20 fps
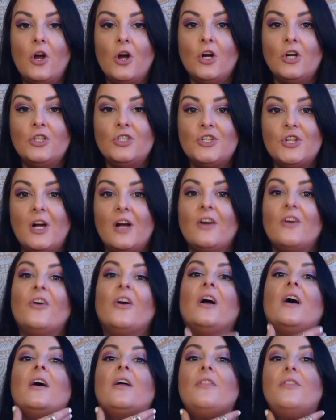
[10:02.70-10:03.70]
heart
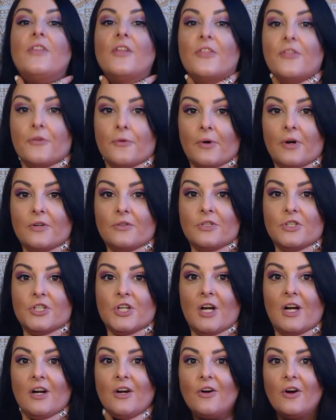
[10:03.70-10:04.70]
chakra, the throat
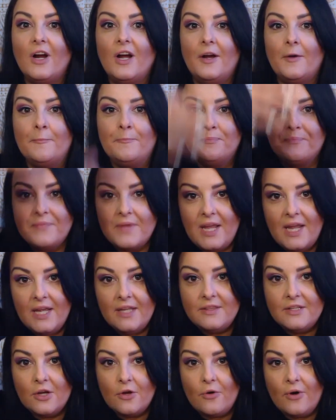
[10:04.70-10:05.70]
chakra,
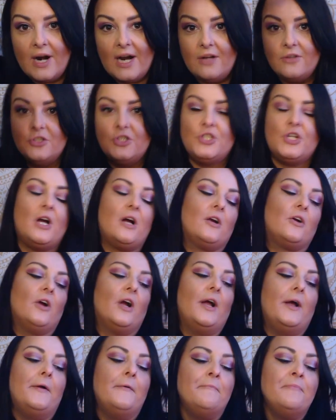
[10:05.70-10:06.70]
and the crown
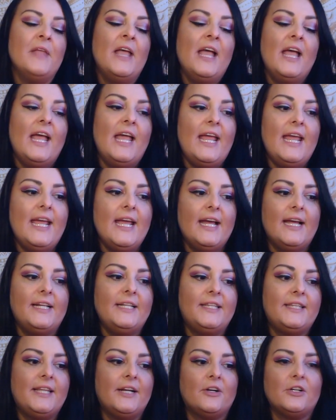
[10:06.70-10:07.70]
chakra.
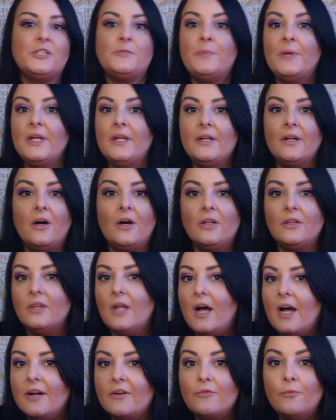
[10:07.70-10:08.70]
And there's been a
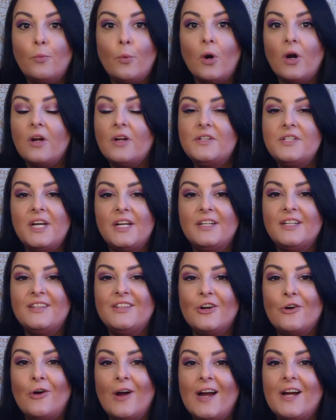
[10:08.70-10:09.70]
lot of work done in
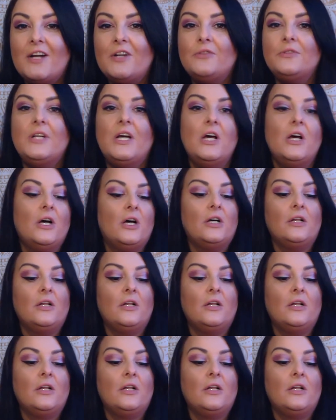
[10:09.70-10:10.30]
the crown.